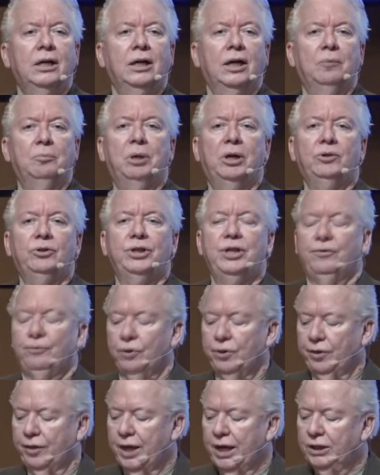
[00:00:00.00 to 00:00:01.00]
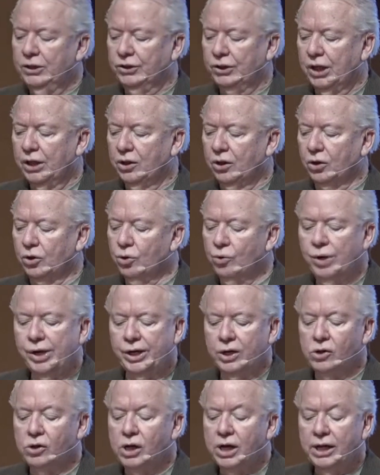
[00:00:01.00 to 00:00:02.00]
about different things that are going
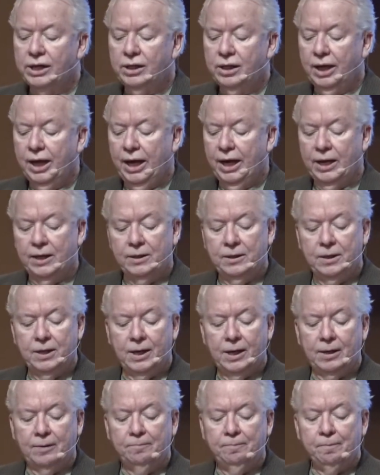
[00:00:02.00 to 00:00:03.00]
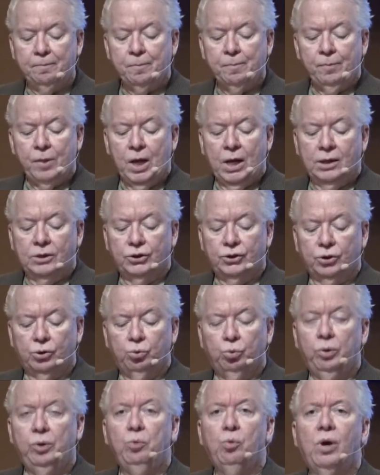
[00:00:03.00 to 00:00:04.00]
on, and. Uh, so
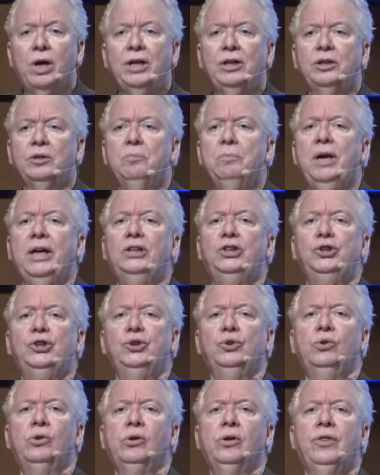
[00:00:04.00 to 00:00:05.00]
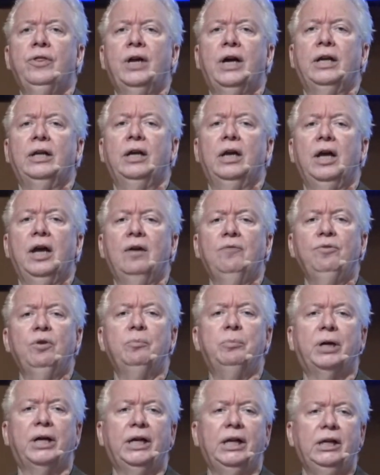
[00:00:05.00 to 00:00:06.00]
we wanted to make sure that
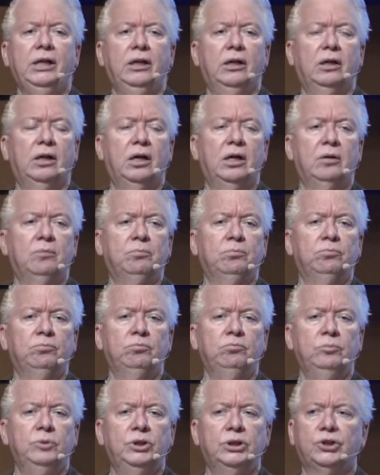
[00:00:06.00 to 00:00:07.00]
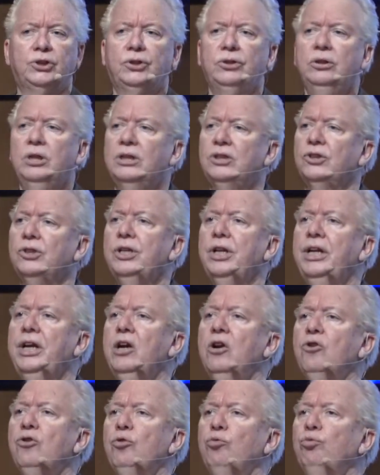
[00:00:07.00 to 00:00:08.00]
everybody um, just doesn't
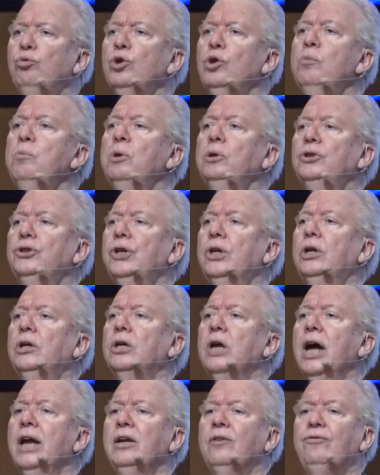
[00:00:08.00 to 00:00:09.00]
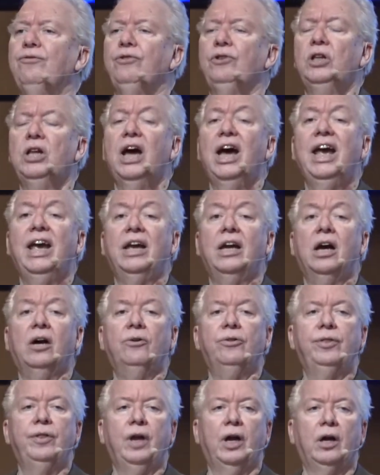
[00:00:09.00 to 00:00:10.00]
hear the rumors that are kind of flying
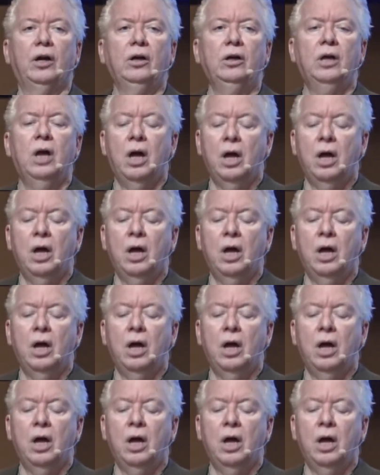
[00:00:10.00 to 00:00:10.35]
out there.